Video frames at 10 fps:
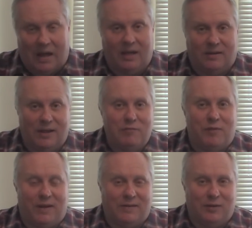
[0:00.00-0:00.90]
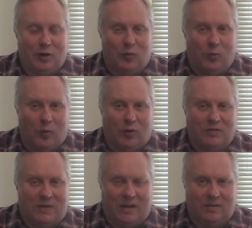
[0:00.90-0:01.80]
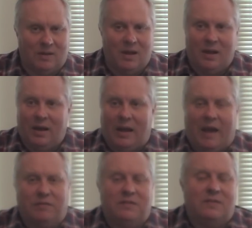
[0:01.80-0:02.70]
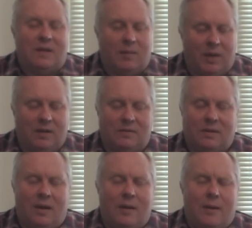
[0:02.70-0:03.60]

scientific, you know, word saying this, have stomachs.